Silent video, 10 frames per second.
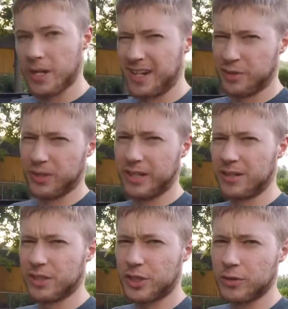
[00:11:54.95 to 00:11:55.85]
and it's really hard
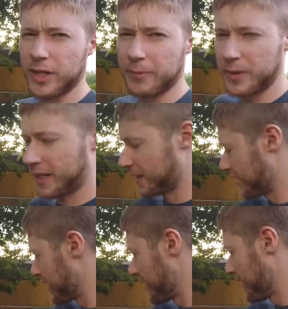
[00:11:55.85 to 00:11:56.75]
to screw up because
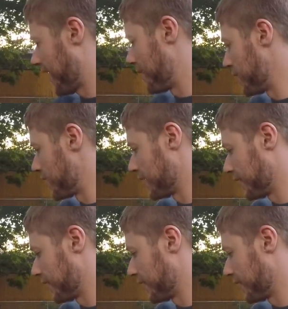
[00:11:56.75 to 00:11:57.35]
I mean,